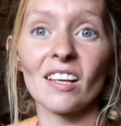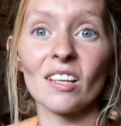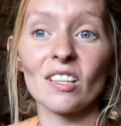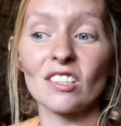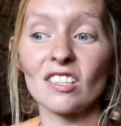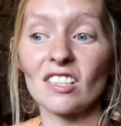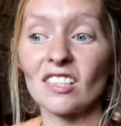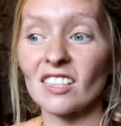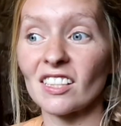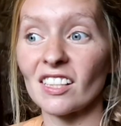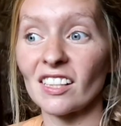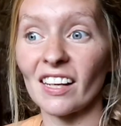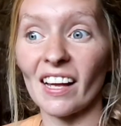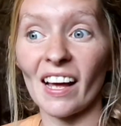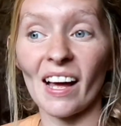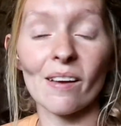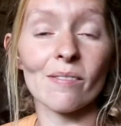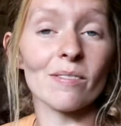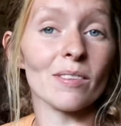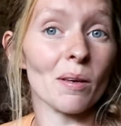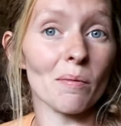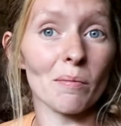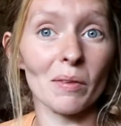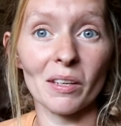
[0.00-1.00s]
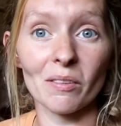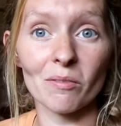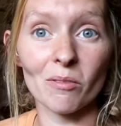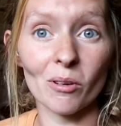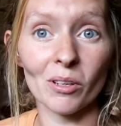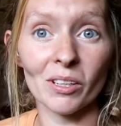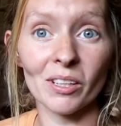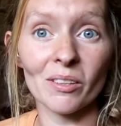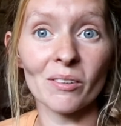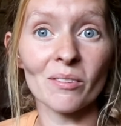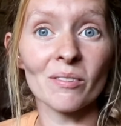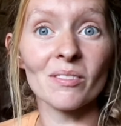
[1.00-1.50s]
She's going to have something
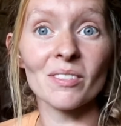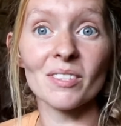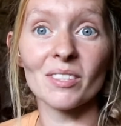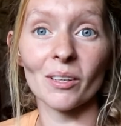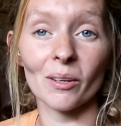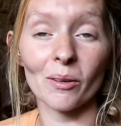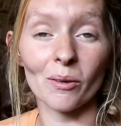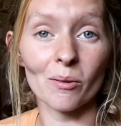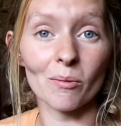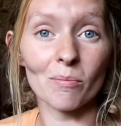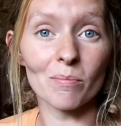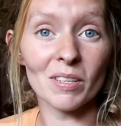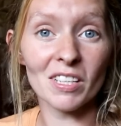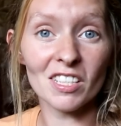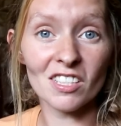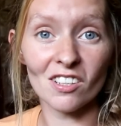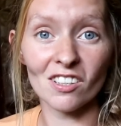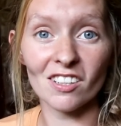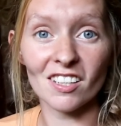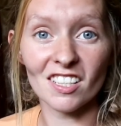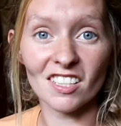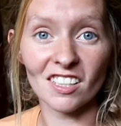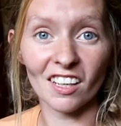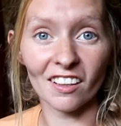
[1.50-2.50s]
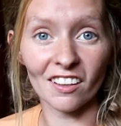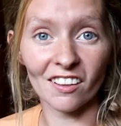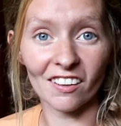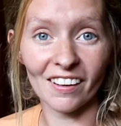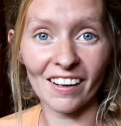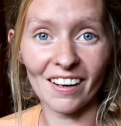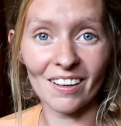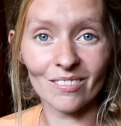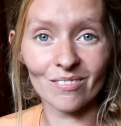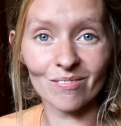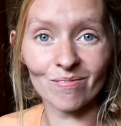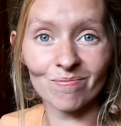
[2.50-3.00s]
for you, so be sure to check her
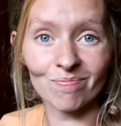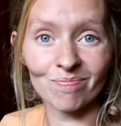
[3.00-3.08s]
out.